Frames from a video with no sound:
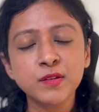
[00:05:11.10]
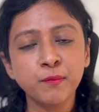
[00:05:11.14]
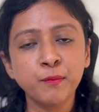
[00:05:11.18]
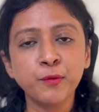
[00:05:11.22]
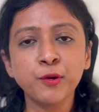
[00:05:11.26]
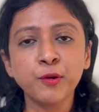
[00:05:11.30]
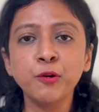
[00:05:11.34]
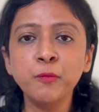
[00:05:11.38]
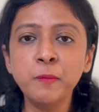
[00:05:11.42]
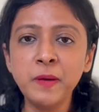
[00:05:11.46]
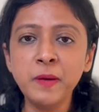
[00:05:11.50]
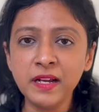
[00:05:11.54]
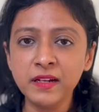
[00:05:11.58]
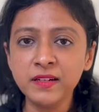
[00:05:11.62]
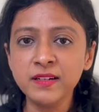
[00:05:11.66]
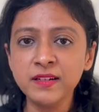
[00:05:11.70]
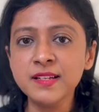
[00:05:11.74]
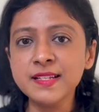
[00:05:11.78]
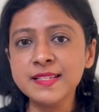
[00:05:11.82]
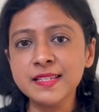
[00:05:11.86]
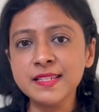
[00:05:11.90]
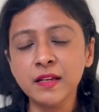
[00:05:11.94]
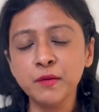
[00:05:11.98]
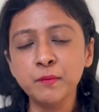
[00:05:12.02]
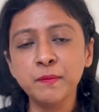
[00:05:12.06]
So
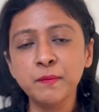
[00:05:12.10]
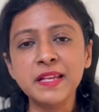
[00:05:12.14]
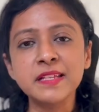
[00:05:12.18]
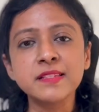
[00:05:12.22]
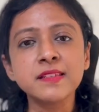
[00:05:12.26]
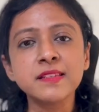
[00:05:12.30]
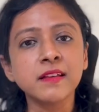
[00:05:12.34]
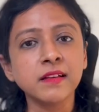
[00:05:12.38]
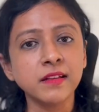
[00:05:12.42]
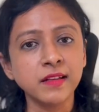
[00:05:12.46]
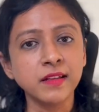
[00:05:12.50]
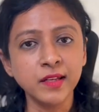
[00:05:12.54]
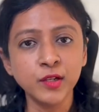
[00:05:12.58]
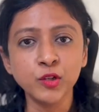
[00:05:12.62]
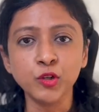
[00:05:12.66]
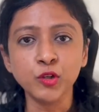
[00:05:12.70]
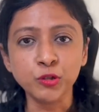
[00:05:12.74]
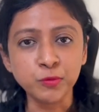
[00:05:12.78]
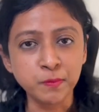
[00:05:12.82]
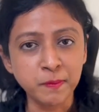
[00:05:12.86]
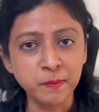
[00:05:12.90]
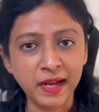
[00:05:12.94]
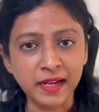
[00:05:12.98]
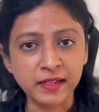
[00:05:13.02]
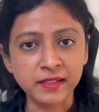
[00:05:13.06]
probiotics are basically
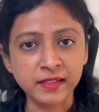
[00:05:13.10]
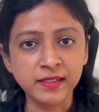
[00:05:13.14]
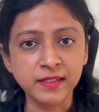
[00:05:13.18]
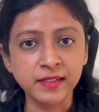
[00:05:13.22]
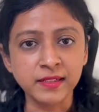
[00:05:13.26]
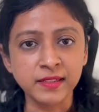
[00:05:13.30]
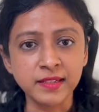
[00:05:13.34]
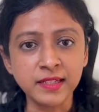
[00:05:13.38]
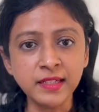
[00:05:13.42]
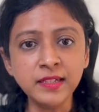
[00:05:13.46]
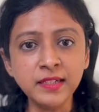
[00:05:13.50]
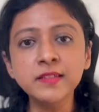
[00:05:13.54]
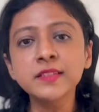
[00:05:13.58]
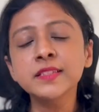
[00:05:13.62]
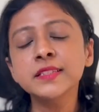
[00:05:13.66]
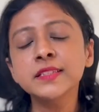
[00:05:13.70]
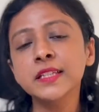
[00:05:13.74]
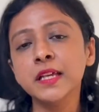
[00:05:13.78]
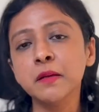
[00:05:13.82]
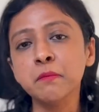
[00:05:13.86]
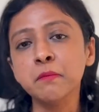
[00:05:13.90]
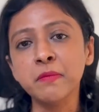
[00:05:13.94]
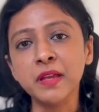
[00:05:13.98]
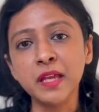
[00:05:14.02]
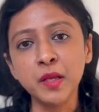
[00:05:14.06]
good bacteria.
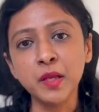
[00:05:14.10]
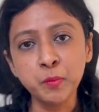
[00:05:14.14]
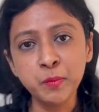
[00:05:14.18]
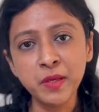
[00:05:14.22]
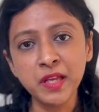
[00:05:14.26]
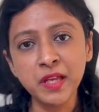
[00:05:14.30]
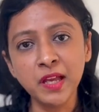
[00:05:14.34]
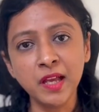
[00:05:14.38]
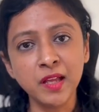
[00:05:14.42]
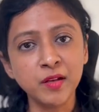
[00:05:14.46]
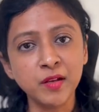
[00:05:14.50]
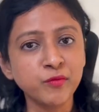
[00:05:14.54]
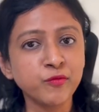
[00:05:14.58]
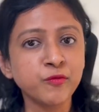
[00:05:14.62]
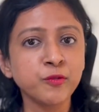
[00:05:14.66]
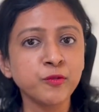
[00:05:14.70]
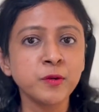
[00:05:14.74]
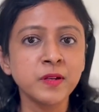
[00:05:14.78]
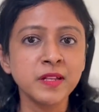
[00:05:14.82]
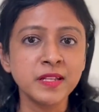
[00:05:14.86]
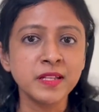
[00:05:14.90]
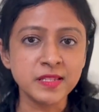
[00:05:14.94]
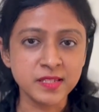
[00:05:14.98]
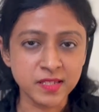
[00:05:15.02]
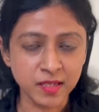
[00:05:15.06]
They may be
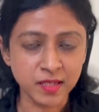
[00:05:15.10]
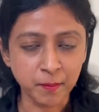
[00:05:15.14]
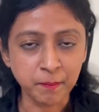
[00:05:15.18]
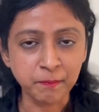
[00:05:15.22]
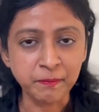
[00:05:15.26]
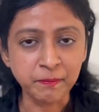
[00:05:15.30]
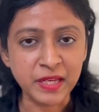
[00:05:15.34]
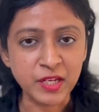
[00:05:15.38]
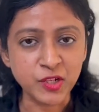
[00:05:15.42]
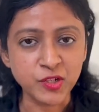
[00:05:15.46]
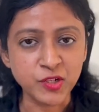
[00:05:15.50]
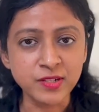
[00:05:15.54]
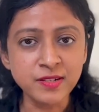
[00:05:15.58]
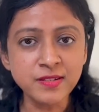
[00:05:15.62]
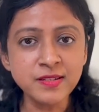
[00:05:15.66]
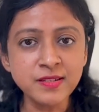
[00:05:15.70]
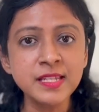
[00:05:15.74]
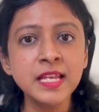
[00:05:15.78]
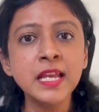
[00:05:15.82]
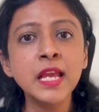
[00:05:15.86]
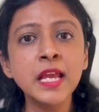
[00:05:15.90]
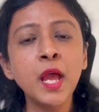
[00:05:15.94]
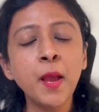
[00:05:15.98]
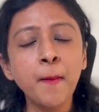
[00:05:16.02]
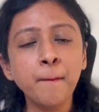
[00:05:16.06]
helpful in some
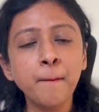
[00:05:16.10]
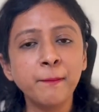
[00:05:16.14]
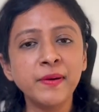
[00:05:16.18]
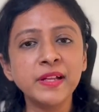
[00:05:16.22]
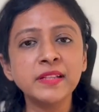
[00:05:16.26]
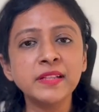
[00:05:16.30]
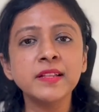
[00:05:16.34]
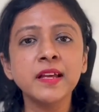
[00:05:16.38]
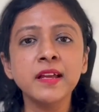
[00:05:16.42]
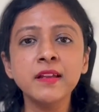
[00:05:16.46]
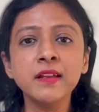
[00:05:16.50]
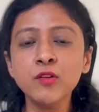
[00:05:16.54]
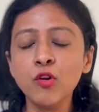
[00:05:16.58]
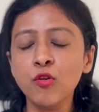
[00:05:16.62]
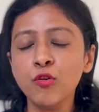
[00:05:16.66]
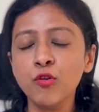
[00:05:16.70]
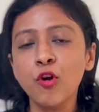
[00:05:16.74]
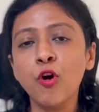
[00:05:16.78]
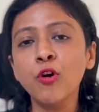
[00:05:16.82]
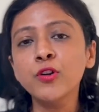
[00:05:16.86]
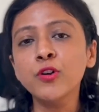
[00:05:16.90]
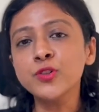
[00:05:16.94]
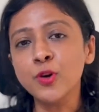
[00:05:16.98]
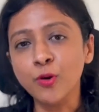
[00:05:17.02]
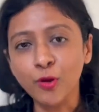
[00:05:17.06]
patients, but then
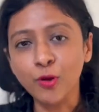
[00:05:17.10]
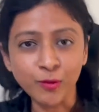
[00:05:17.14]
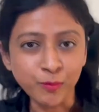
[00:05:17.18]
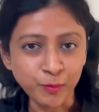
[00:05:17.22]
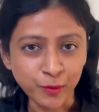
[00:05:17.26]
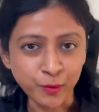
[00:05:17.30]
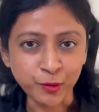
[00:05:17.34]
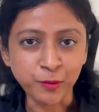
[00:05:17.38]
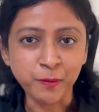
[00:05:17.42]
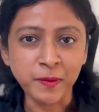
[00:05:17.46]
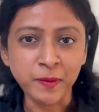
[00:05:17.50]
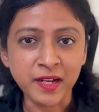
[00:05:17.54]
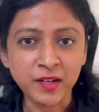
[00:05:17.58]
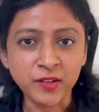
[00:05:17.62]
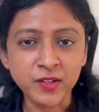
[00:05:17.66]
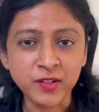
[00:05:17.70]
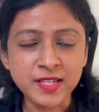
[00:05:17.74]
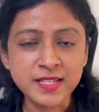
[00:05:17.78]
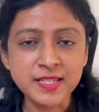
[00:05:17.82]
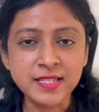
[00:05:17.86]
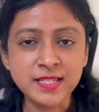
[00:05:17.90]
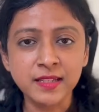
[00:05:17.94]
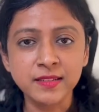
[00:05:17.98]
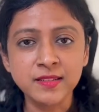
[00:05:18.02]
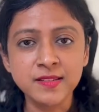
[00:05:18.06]
not all
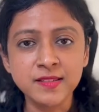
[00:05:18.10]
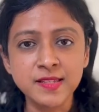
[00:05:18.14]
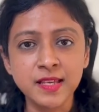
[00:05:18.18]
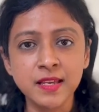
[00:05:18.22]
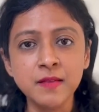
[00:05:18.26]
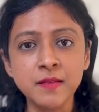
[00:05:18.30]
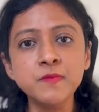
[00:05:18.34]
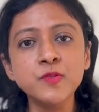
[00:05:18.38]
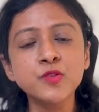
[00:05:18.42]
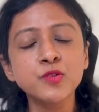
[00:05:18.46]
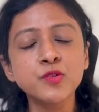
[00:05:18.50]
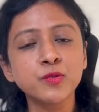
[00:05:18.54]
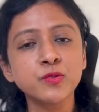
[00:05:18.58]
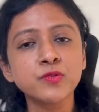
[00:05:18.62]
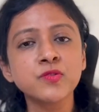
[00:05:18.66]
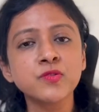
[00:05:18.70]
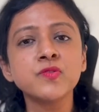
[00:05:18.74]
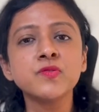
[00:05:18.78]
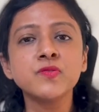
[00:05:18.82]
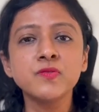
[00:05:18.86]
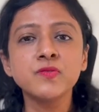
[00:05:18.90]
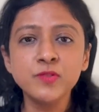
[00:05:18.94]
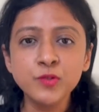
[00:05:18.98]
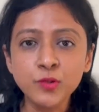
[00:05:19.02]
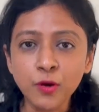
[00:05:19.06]
probiotics are the same. So
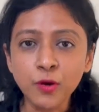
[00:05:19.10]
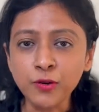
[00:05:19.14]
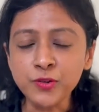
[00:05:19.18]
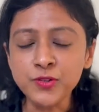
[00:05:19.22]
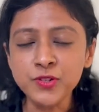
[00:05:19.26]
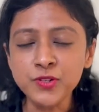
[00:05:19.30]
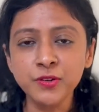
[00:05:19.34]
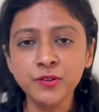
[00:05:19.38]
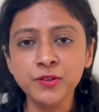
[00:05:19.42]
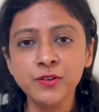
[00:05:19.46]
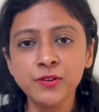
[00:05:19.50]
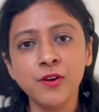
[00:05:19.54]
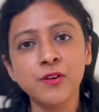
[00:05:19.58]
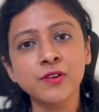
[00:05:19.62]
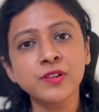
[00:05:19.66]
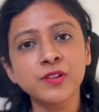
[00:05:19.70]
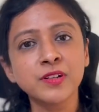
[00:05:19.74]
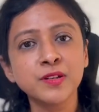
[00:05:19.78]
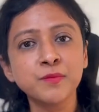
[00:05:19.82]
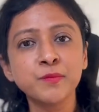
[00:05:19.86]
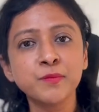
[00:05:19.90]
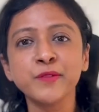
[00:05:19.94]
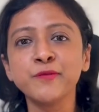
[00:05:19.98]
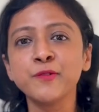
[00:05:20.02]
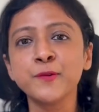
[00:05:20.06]
talk to your
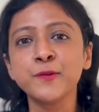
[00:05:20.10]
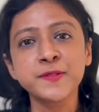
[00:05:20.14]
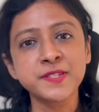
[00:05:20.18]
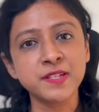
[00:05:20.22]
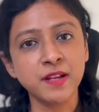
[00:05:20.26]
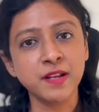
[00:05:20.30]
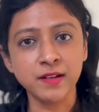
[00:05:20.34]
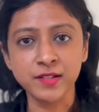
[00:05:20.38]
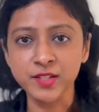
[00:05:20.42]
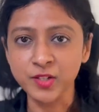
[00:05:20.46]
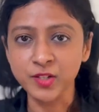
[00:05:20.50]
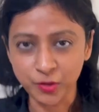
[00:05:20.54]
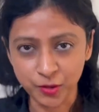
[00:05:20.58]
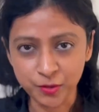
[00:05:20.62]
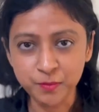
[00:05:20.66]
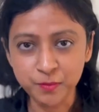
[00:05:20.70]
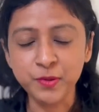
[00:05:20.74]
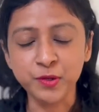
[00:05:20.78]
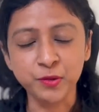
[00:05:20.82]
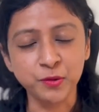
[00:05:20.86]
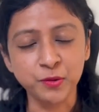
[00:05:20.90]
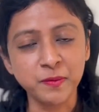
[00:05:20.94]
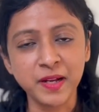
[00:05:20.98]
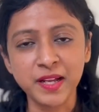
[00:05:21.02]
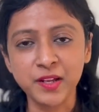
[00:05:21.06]
doctor before starting on
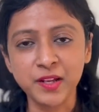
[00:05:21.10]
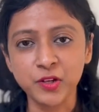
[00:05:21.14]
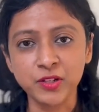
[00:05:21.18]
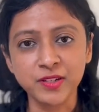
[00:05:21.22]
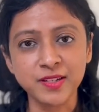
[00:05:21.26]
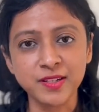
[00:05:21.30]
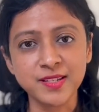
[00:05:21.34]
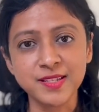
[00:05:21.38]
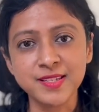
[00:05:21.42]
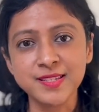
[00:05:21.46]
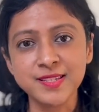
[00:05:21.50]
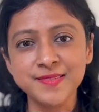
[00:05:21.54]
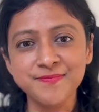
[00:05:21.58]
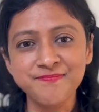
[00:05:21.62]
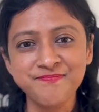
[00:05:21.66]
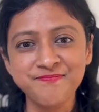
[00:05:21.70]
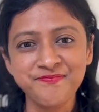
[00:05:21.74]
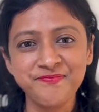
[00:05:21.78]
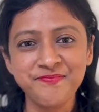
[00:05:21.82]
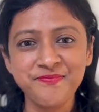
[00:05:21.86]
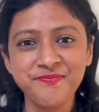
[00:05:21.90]
probiotics.